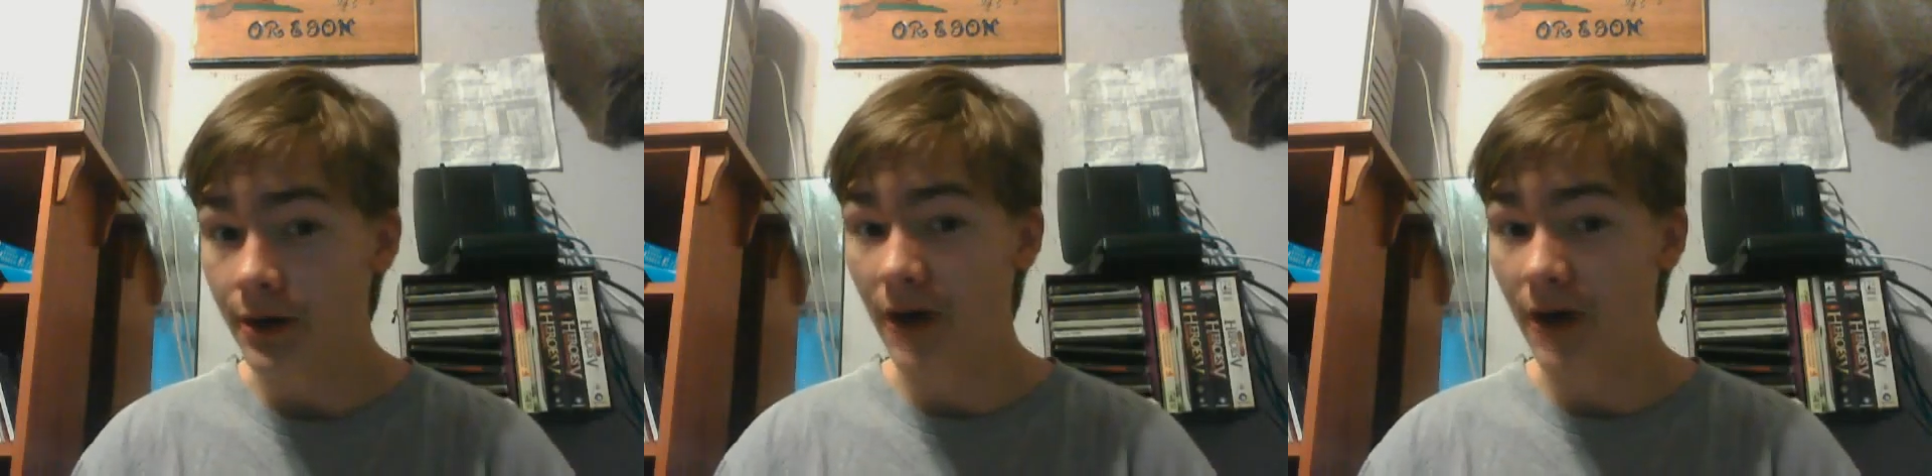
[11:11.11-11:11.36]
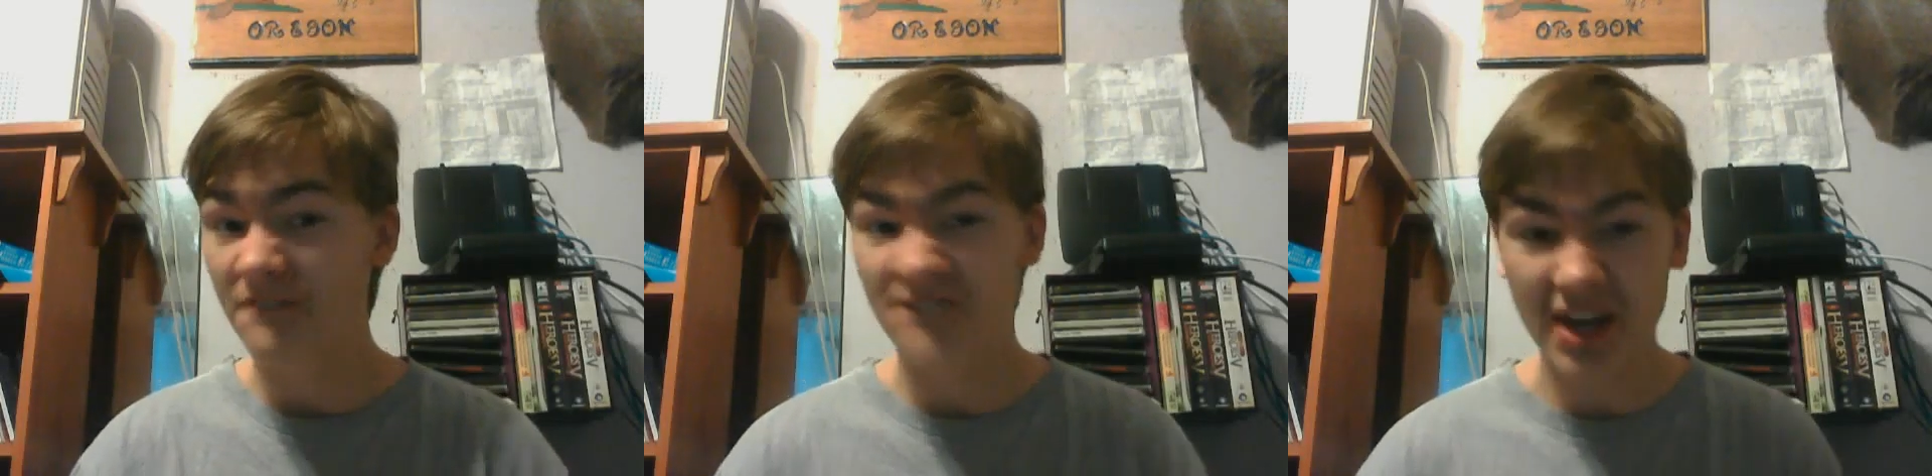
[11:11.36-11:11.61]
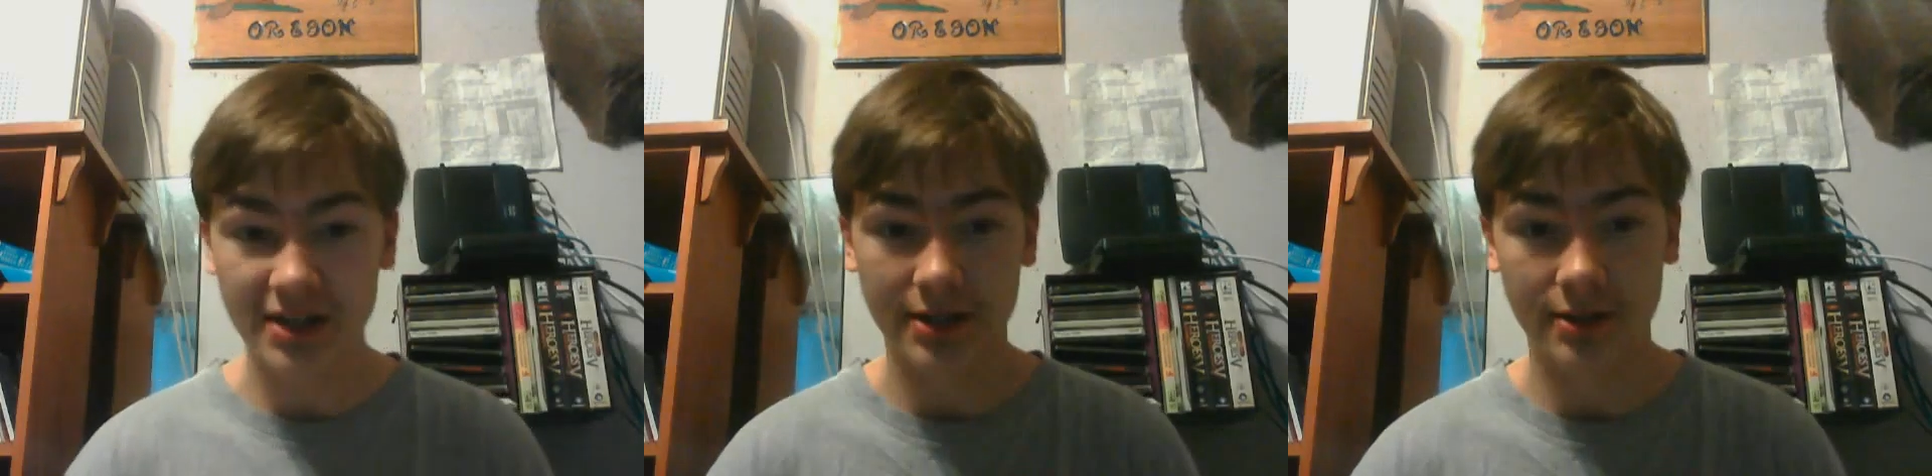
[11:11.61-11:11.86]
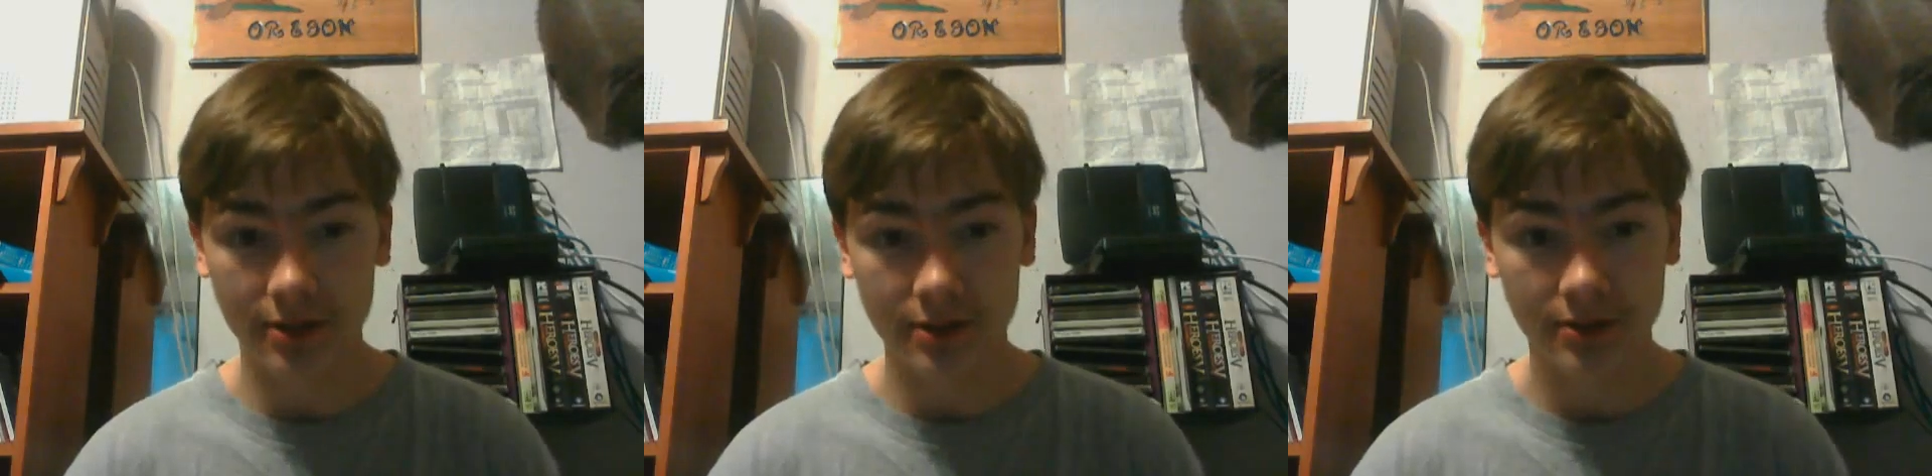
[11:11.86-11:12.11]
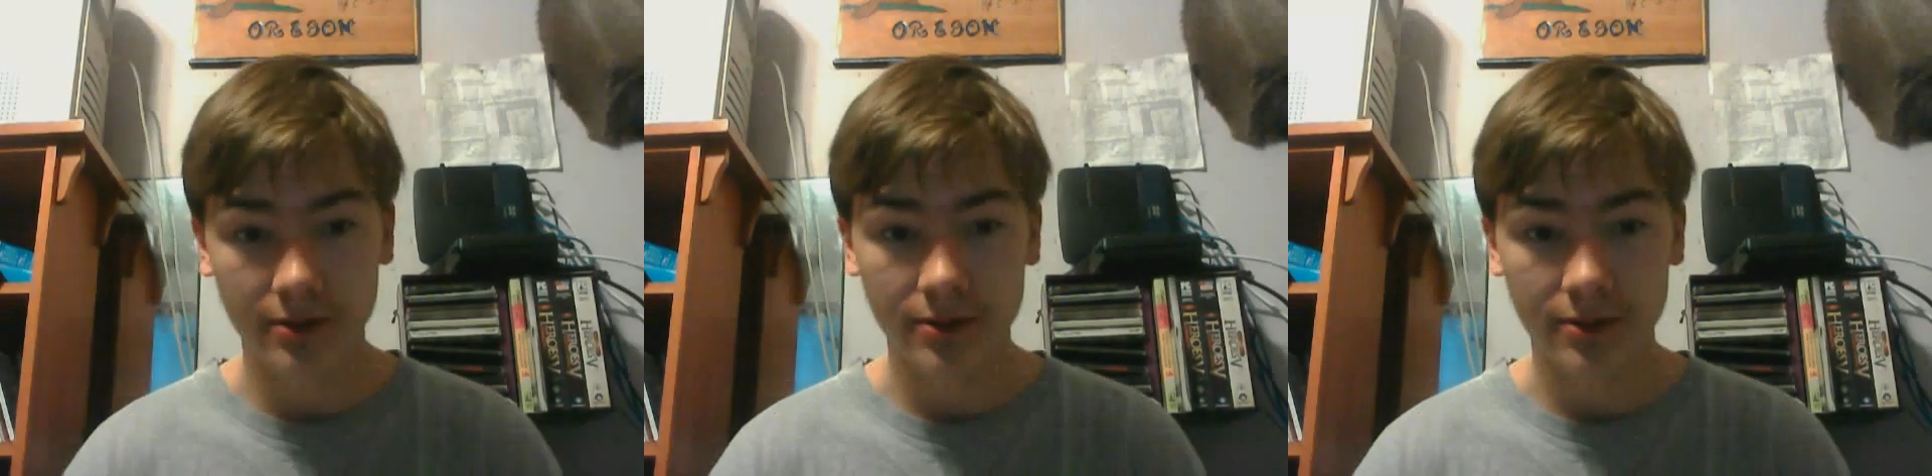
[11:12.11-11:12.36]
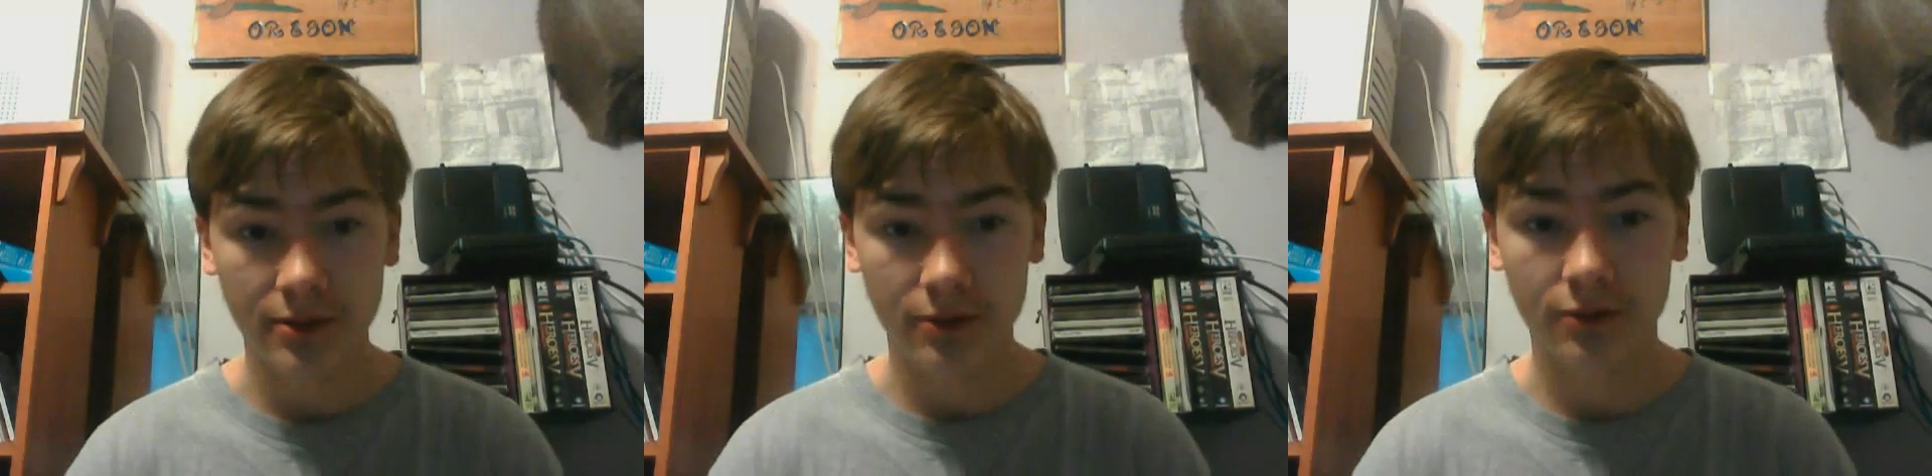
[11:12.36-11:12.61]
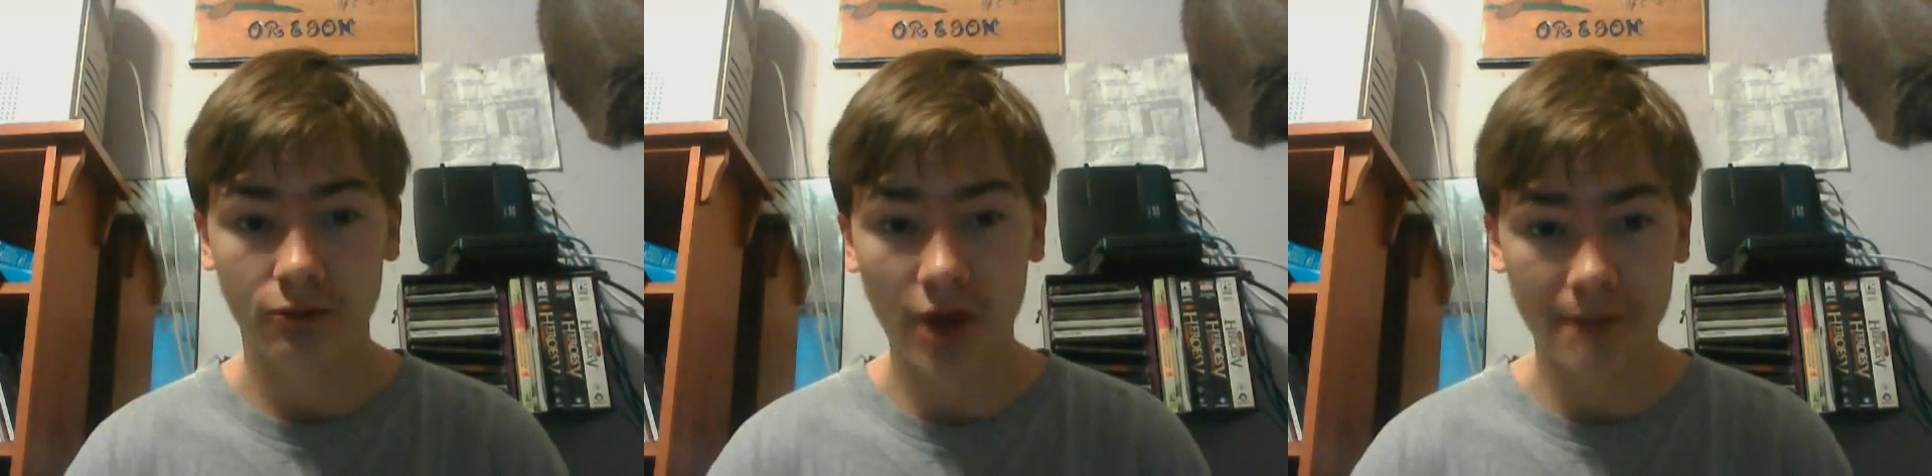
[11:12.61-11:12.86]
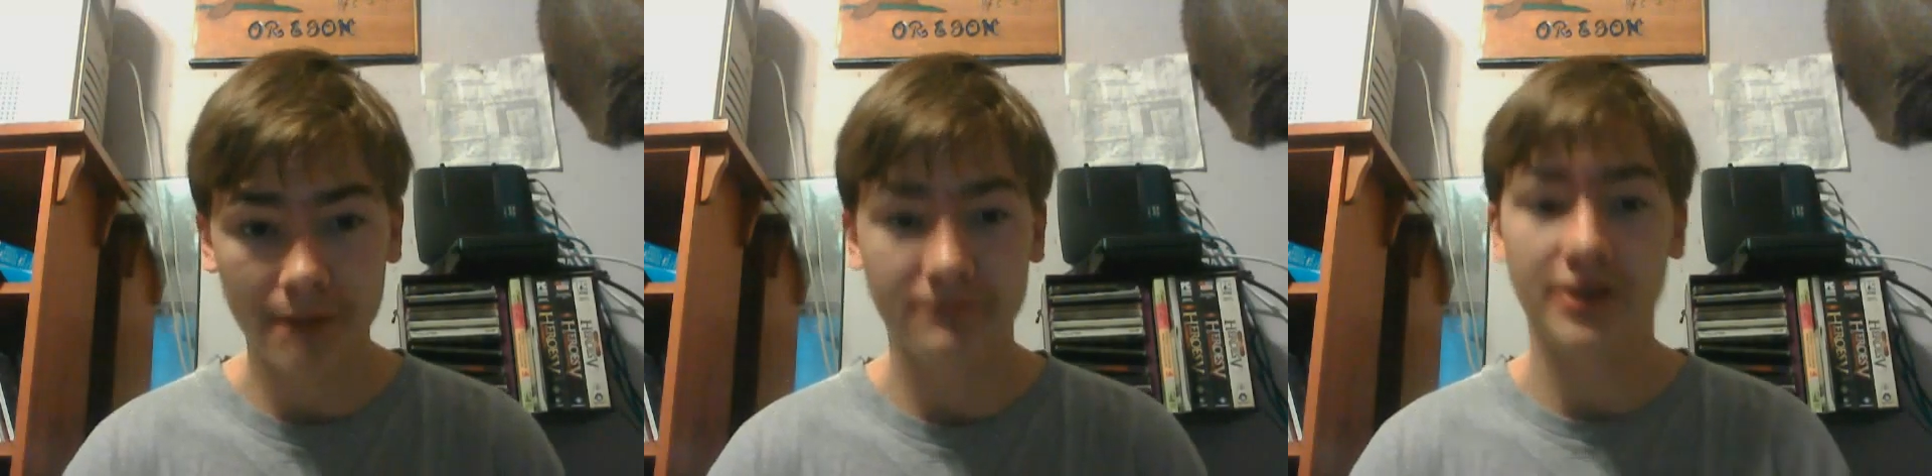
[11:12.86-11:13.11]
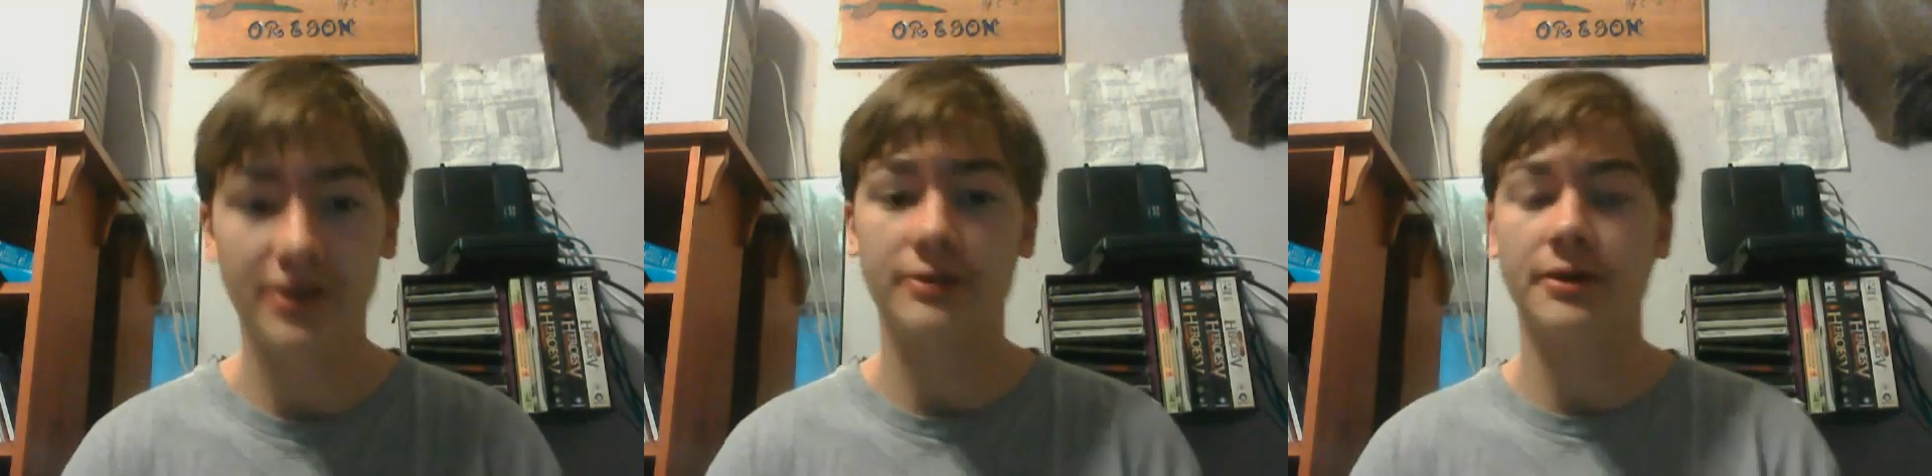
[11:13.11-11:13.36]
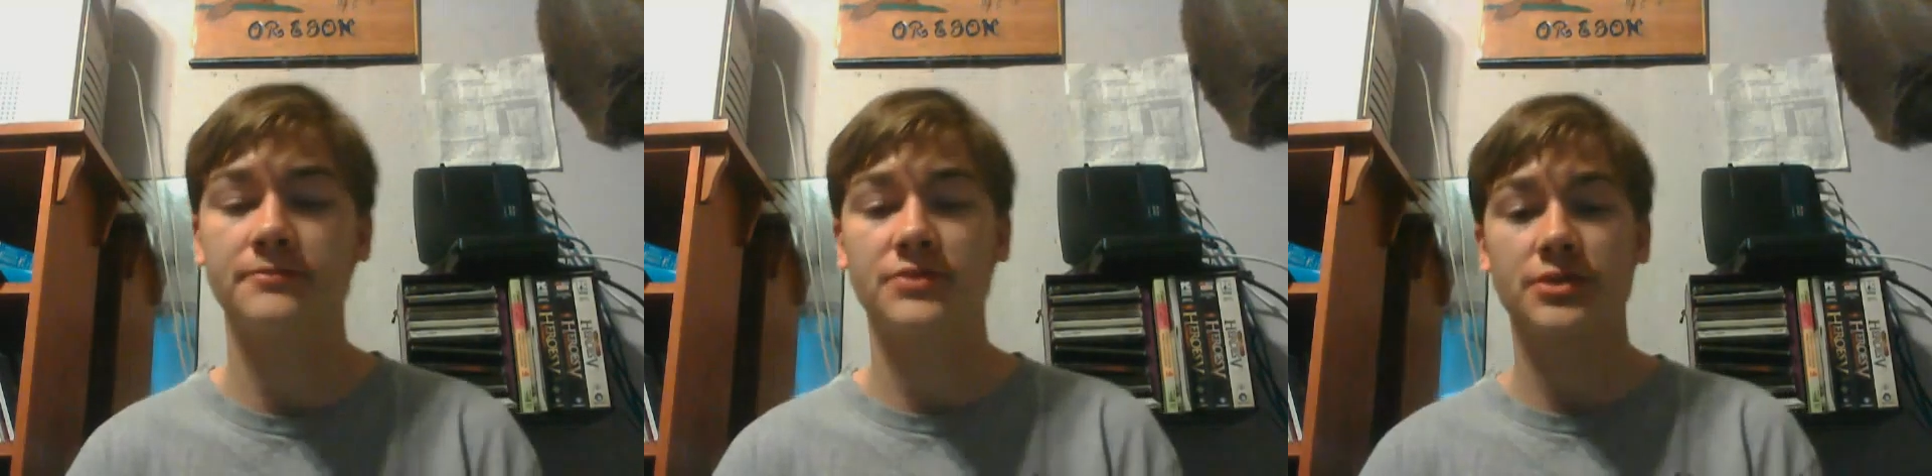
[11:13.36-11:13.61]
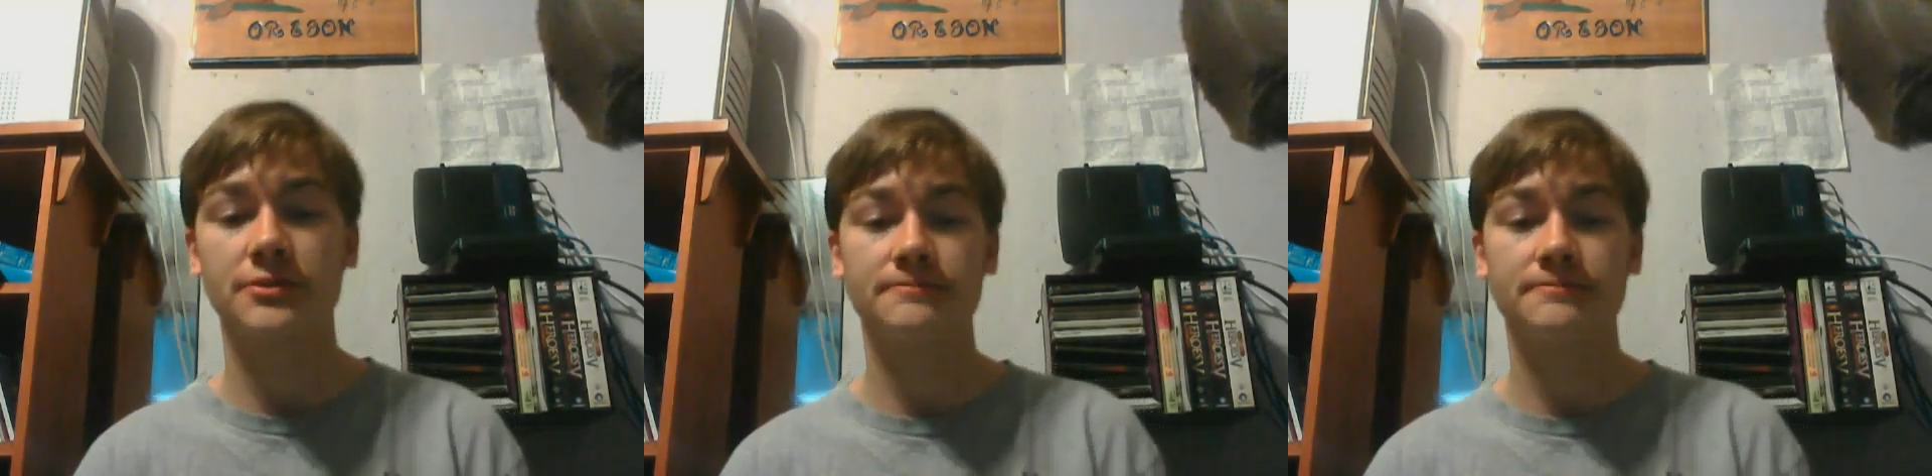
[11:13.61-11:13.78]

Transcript: offended rape victims.